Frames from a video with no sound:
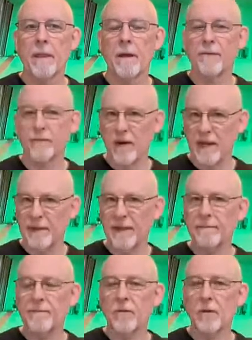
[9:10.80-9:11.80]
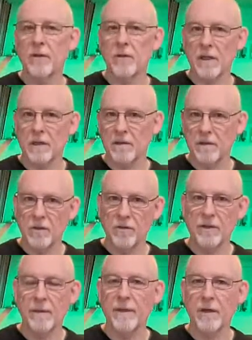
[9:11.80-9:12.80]
framing, so you can
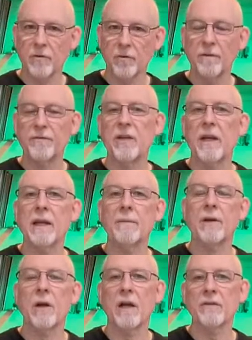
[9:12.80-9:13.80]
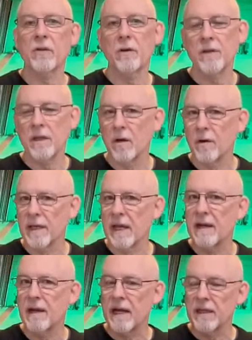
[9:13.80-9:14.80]
use them in a groove setting, but also, again,